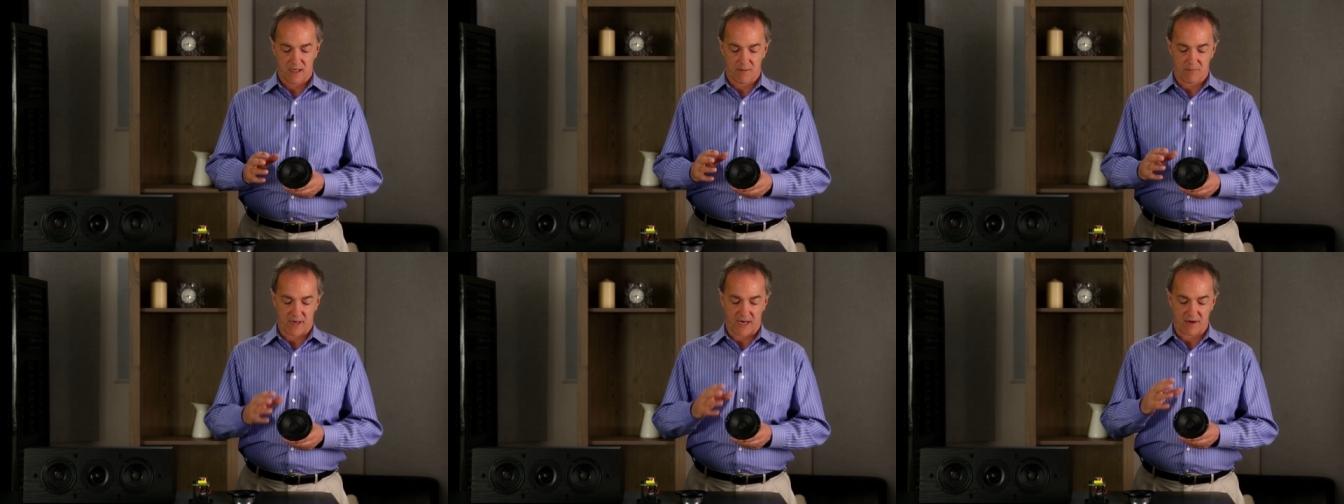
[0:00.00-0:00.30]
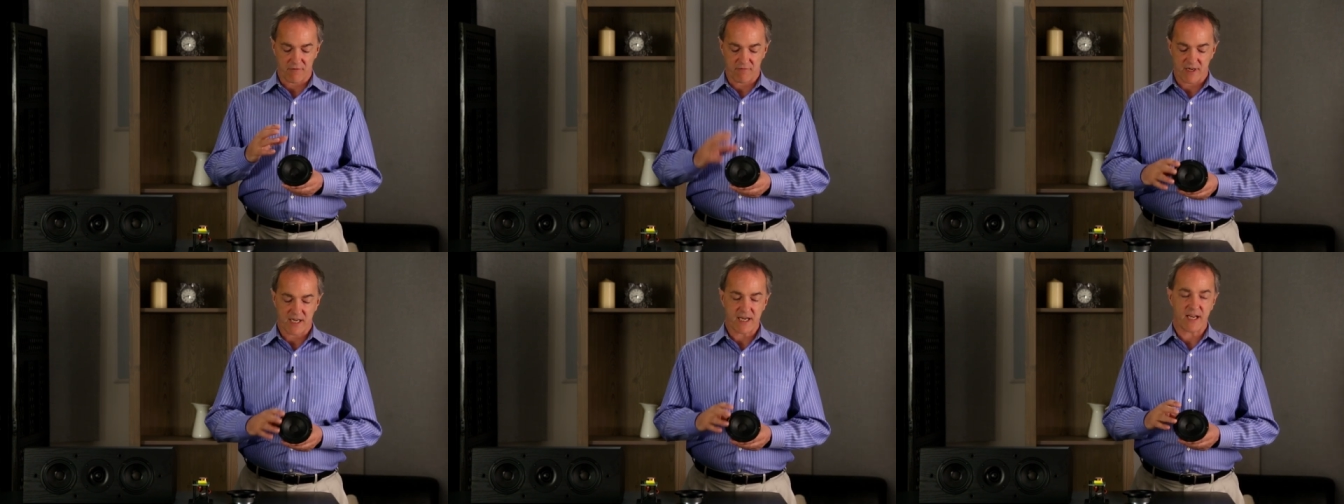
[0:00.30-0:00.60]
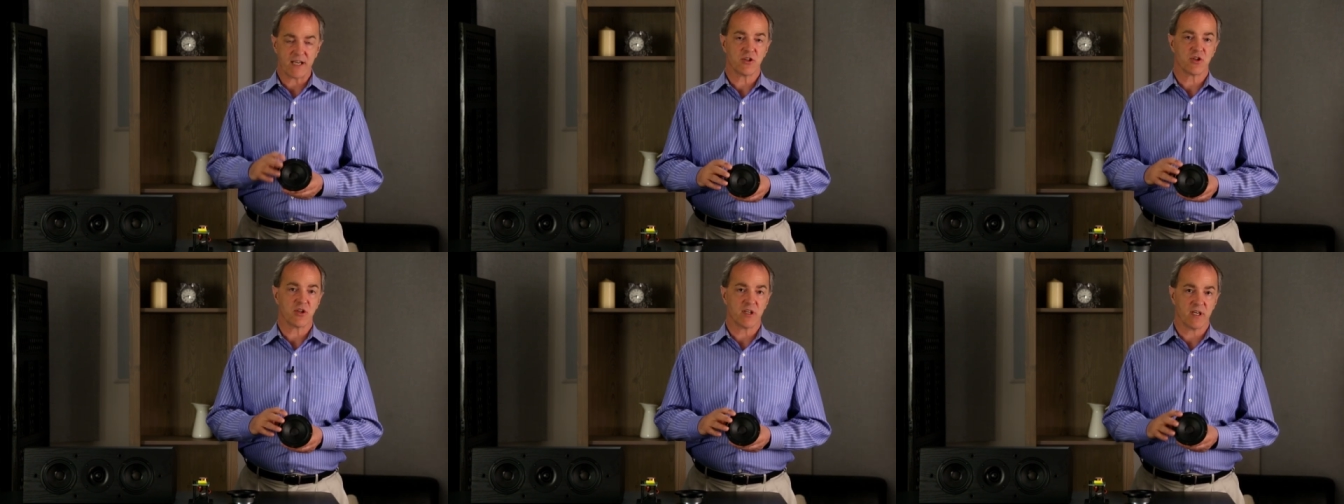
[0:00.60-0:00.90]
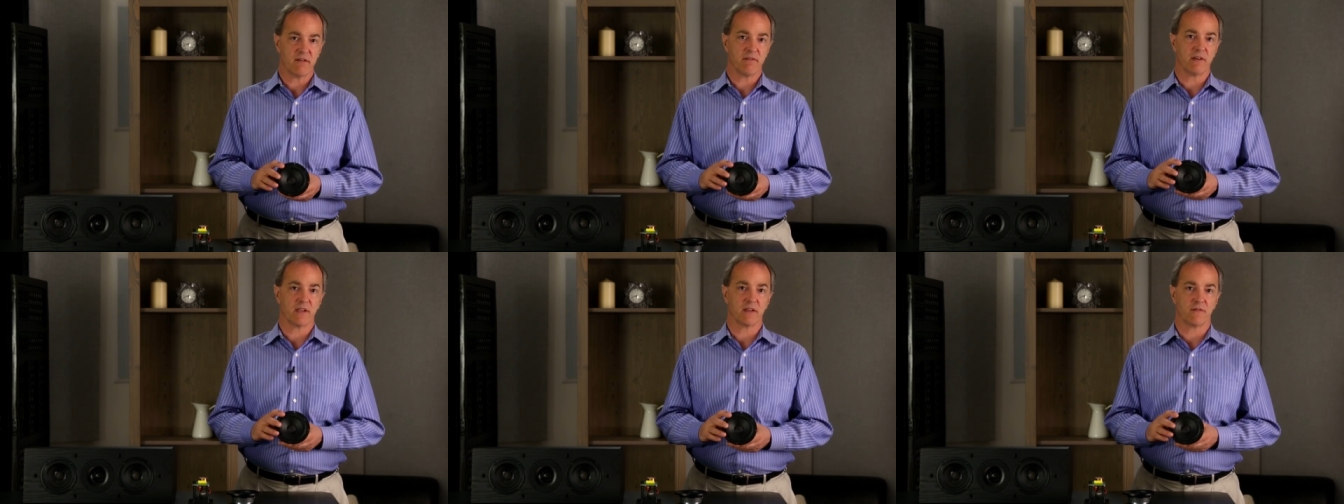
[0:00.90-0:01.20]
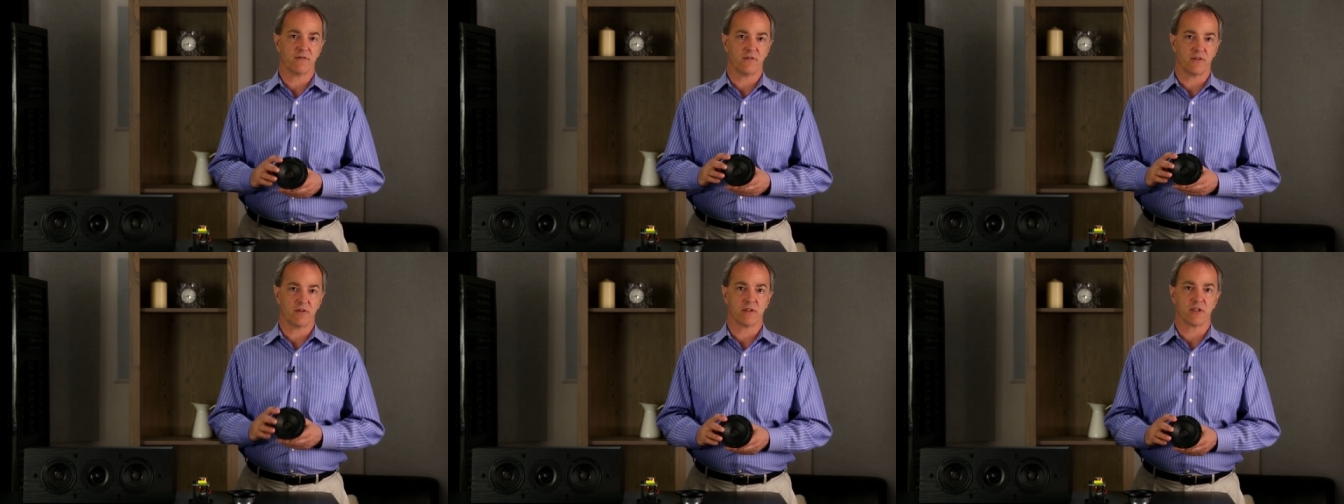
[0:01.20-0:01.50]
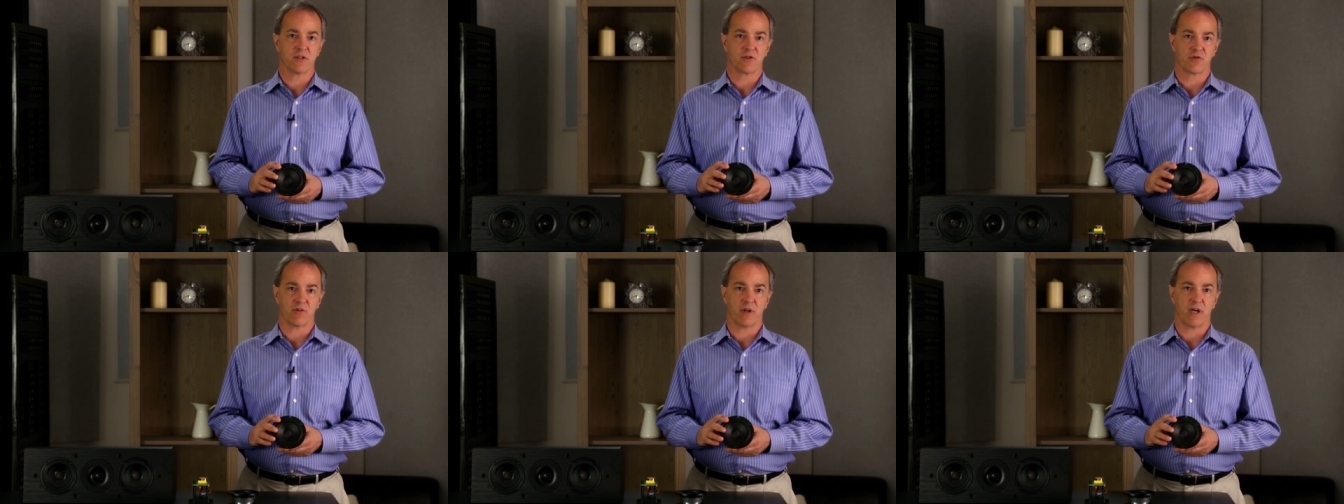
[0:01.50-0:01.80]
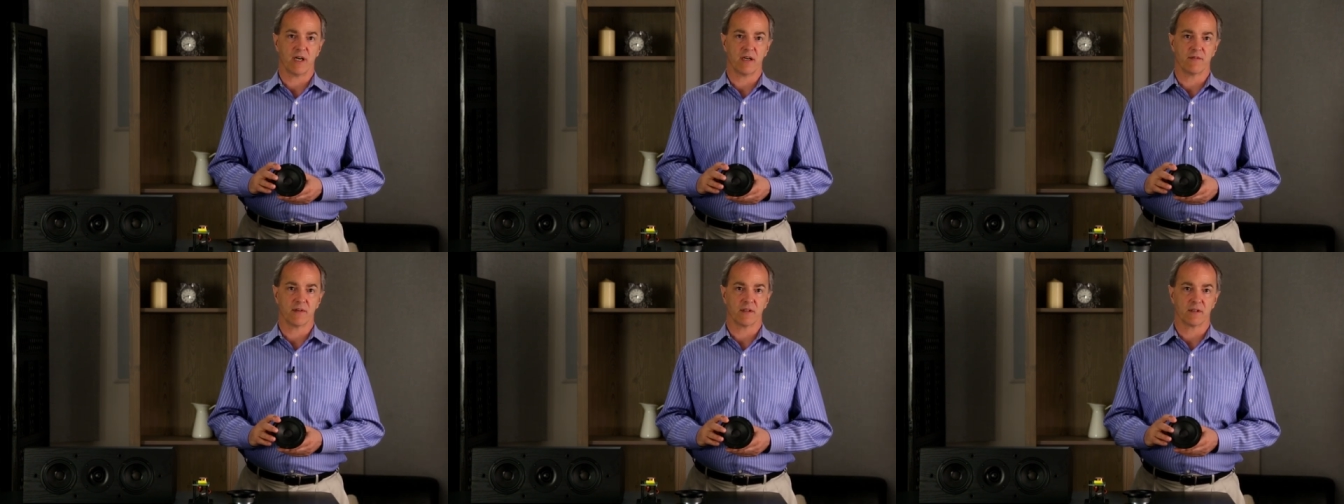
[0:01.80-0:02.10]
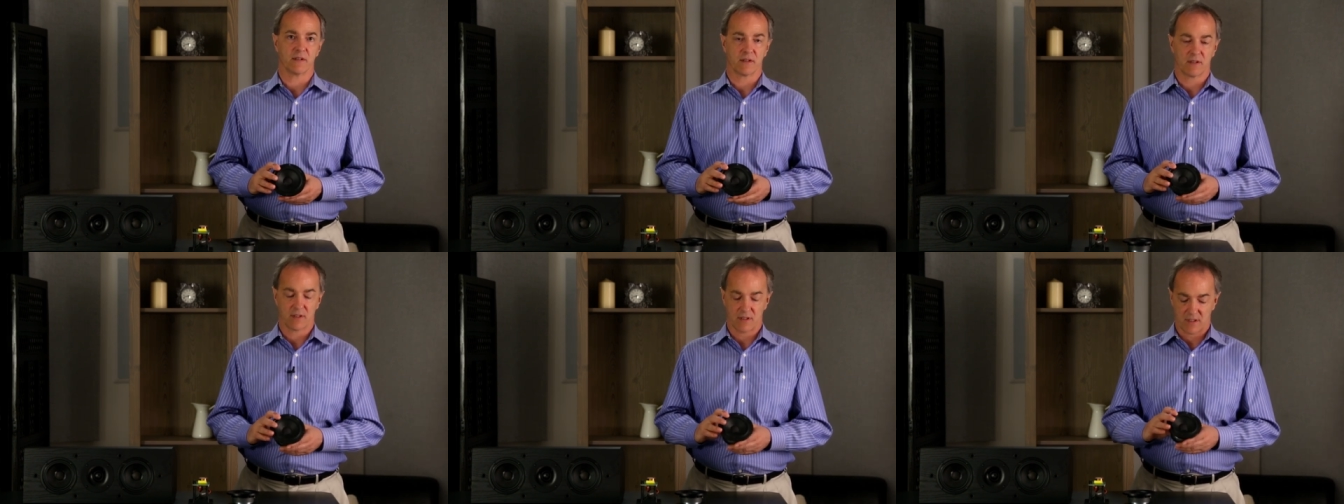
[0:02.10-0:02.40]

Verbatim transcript: by re-engineering the 4-inch driver